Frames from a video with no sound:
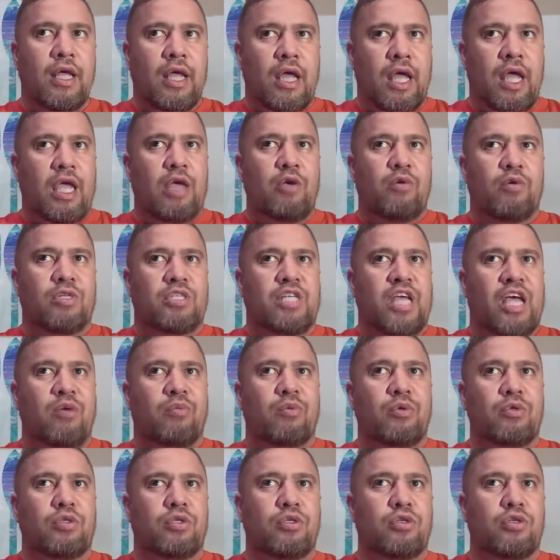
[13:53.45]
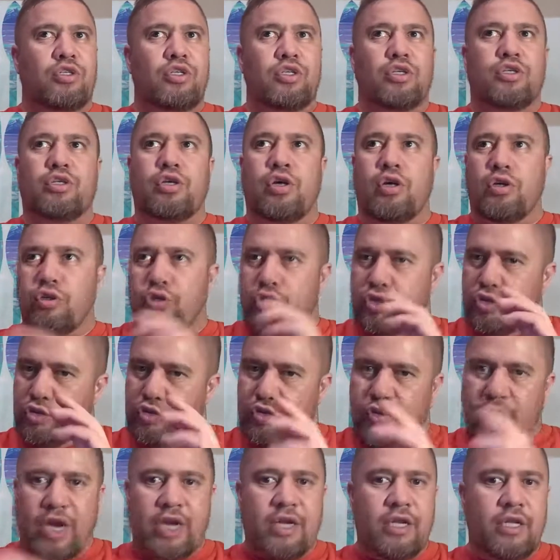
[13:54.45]
he was able to just go
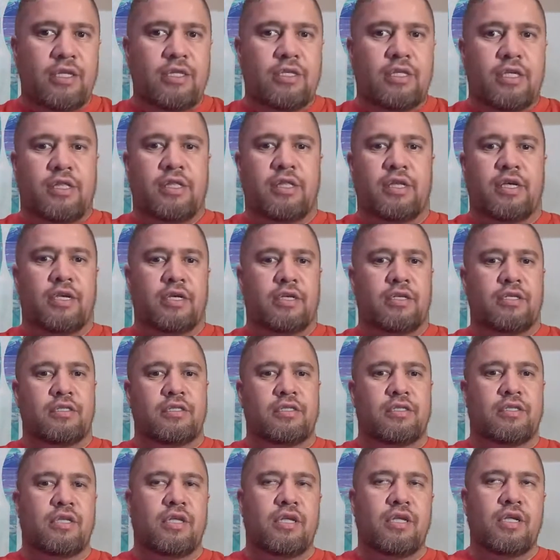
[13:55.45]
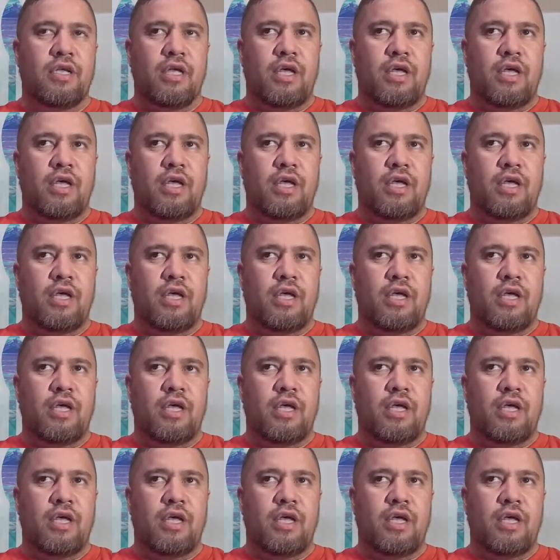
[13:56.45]
straight into things